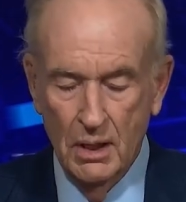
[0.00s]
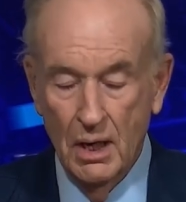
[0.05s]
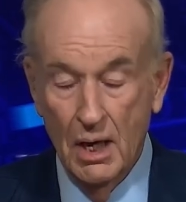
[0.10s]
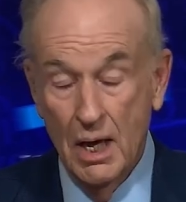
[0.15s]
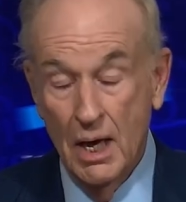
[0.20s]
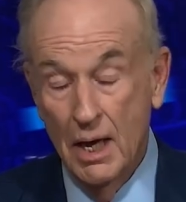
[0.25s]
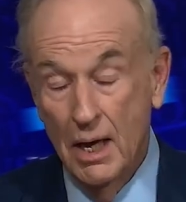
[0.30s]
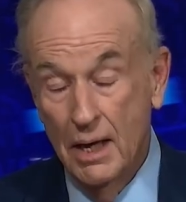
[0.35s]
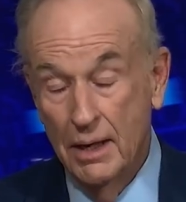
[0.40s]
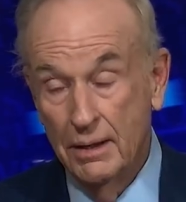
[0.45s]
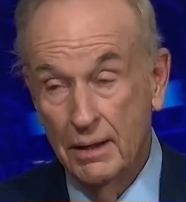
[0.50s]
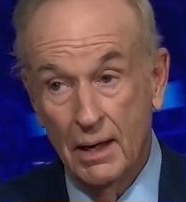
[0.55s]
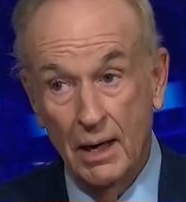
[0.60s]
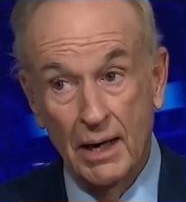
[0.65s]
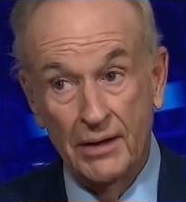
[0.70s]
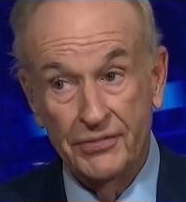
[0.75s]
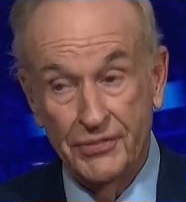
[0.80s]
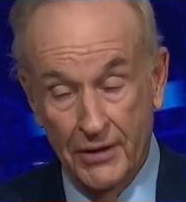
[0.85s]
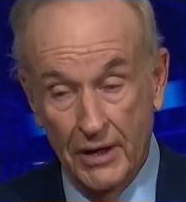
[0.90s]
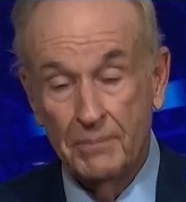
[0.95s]
And I
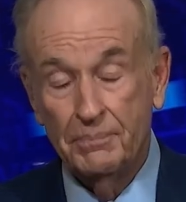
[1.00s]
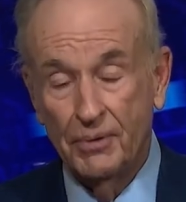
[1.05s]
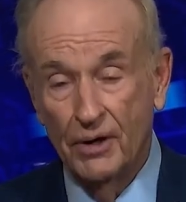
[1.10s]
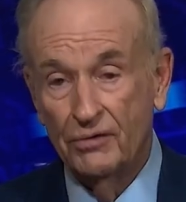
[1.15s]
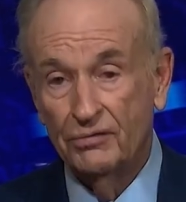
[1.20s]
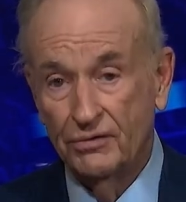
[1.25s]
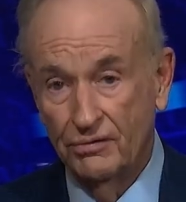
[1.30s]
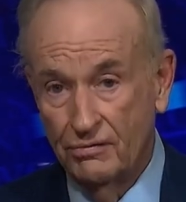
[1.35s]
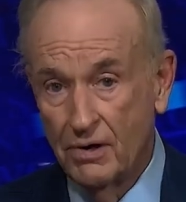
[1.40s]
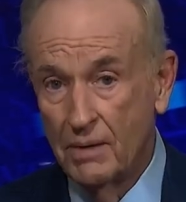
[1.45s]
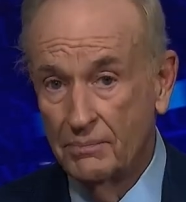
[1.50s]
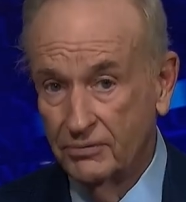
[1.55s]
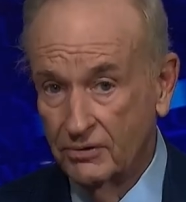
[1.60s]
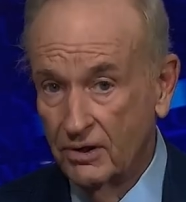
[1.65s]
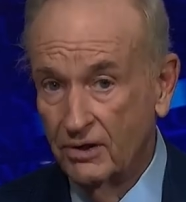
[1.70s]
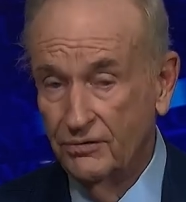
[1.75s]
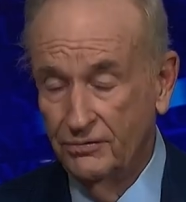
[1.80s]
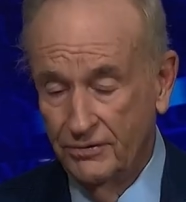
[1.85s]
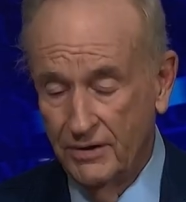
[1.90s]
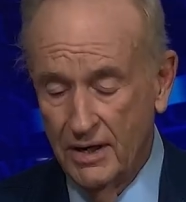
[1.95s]
think President Trump's
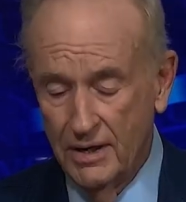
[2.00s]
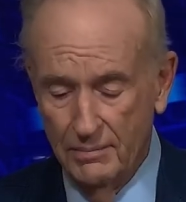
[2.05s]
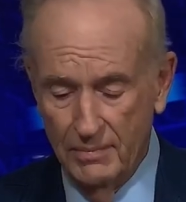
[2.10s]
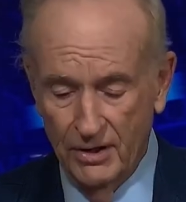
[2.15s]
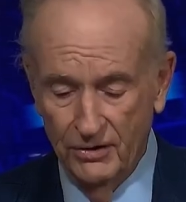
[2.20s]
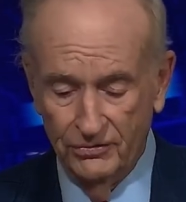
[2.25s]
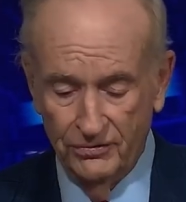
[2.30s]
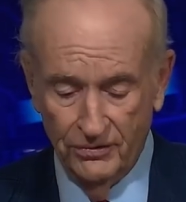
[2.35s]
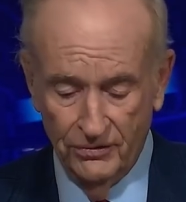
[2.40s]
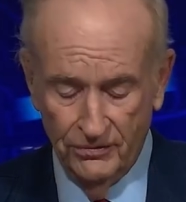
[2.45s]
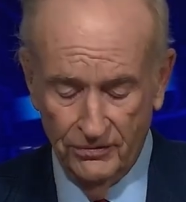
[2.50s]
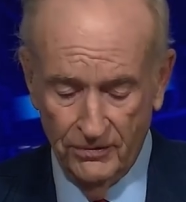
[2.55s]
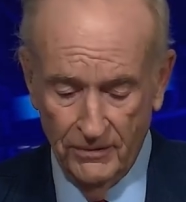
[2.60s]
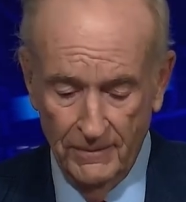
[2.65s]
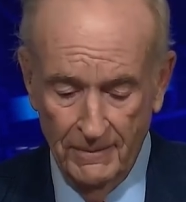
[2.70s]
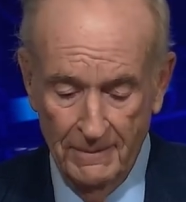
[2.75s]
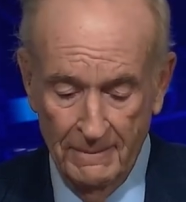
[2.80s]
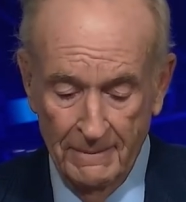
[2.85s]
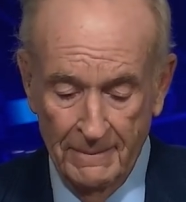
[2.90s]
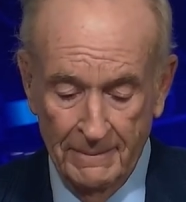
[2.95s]
going to send a message
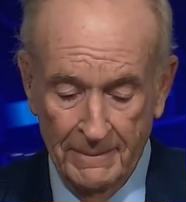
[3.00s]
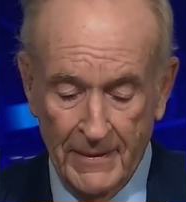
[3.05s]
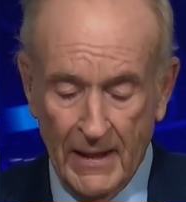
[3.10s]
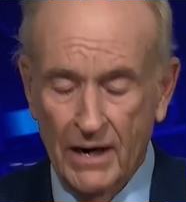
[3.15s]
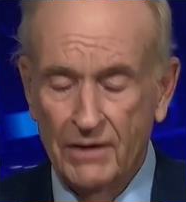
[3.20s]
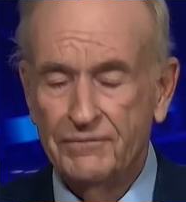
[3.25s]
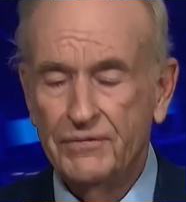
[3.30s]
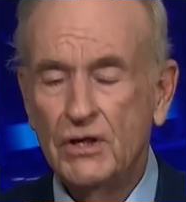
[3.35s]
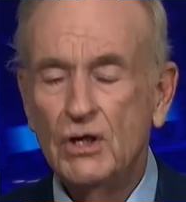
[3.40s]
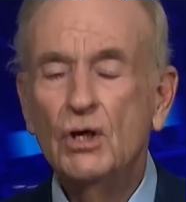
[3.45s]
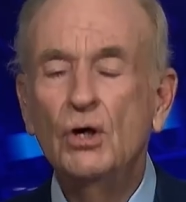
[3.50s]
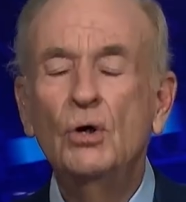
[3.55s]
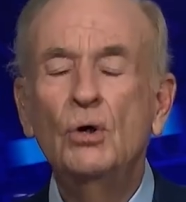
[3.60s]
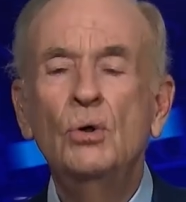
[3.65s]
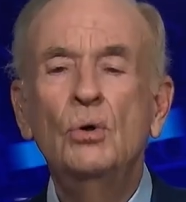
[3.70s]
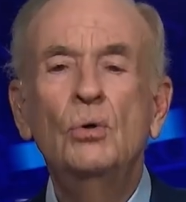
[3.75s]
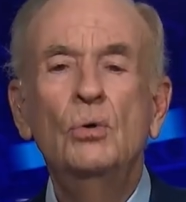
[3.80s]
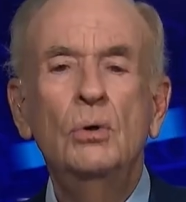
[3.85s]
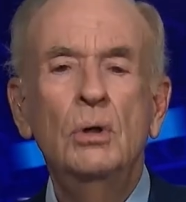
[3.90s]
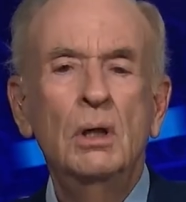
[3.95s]
that if
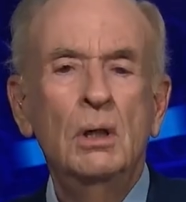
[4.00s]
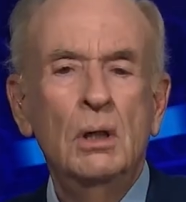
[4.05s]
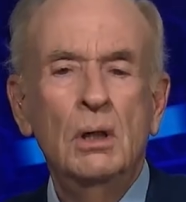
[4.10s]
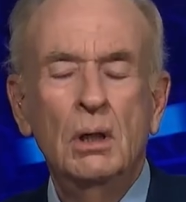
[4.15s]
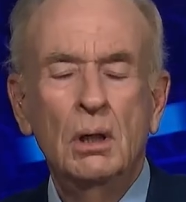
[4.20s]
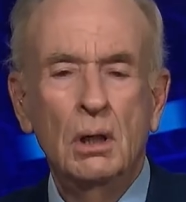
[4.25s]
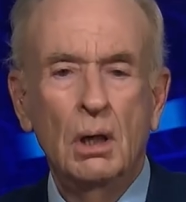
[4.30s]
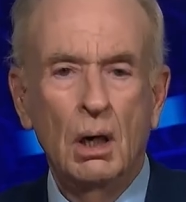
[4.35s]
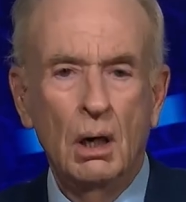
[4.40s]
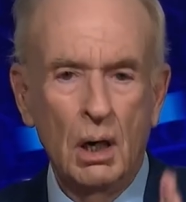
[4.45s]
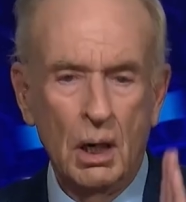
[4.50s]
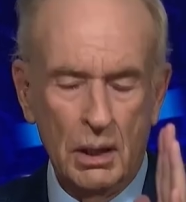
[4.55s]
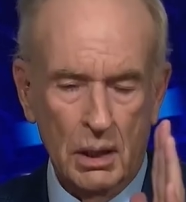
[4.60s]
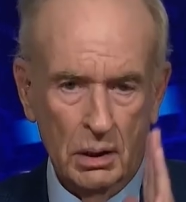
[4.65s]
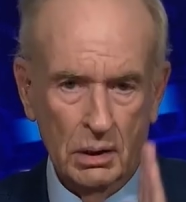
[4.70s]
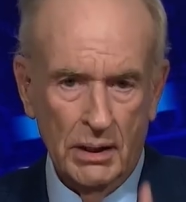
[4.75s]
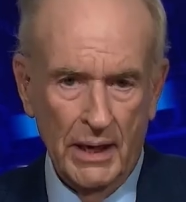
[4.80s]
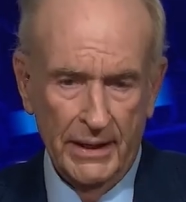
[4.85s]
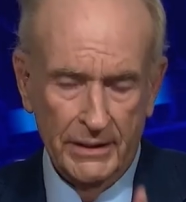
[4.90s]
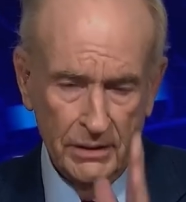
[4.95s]
you are an
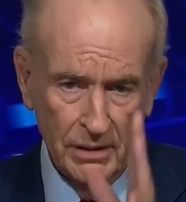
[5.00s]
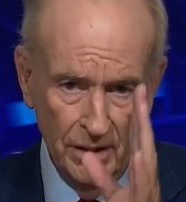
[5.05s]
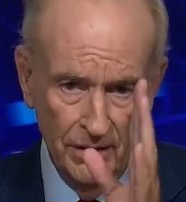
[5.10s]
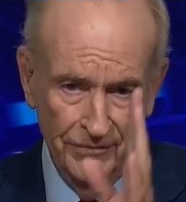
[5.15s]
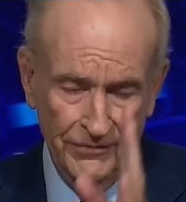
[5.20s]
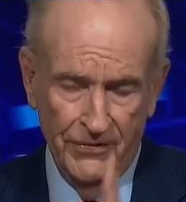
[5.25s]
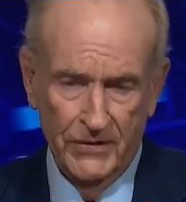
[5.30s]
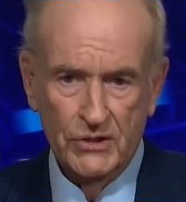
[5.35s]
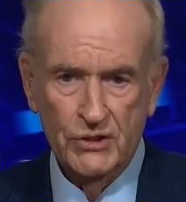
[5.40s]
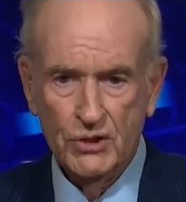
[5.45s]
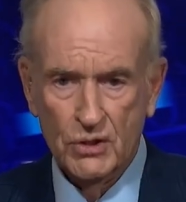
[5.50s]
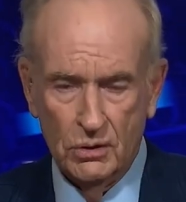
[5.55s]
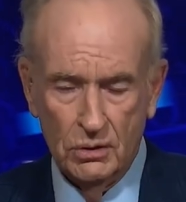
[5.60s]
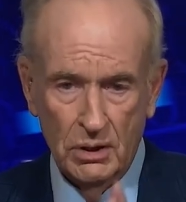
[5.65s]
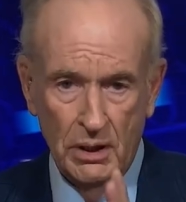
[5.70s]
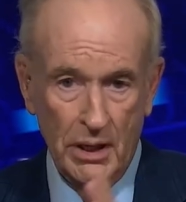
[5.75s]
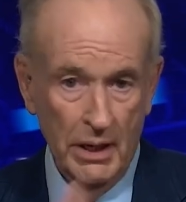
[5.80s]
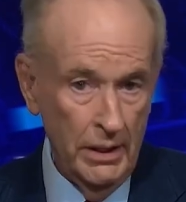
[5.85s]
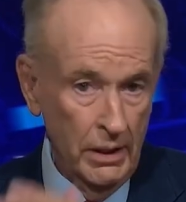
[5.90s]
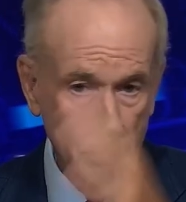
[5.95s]
elected official
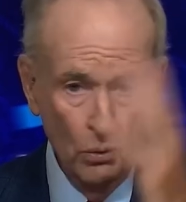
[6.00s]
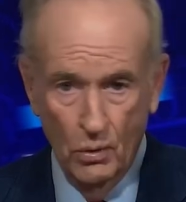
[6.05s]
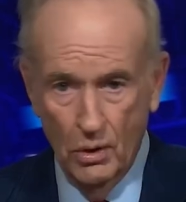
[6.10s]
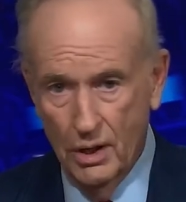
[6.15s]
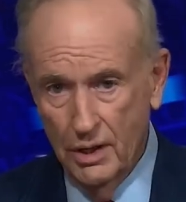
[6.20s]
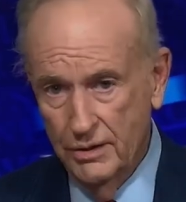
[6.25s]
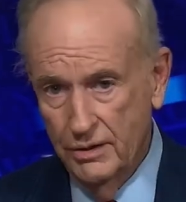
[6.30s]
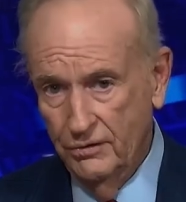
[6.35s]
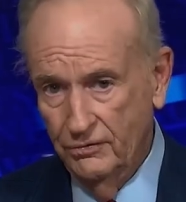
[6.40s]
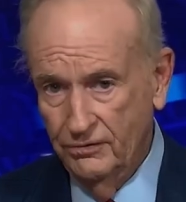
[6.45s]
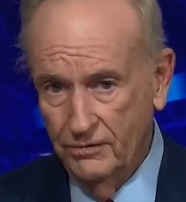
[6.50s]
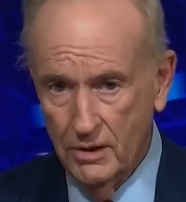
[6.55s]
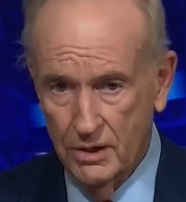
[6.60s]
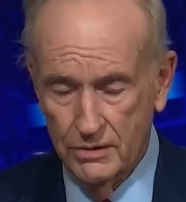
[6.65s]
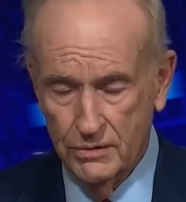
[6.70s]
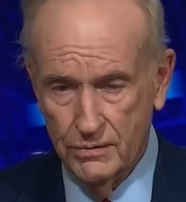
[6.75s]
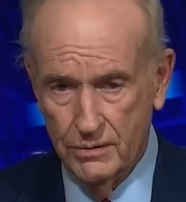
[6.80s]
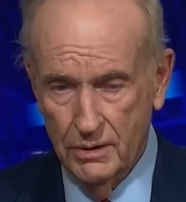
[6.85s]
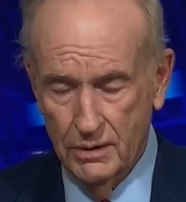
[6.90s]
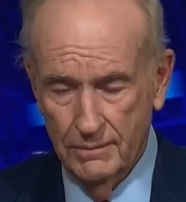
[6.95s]
anywhere in this country